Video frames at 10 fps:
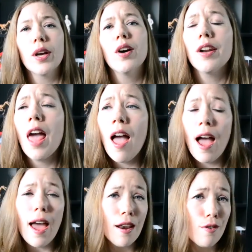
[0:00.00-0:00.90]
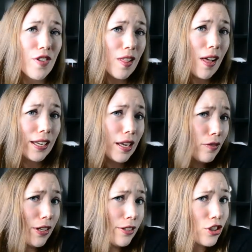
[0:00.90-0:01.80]
on, and I feel like
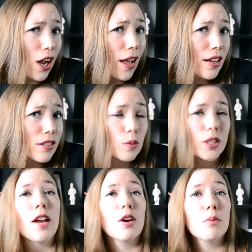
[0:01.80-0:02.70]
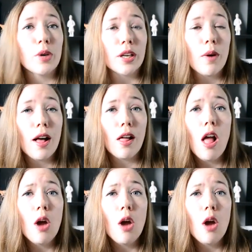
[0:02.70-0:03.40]
Evie and Giles would get on pretty well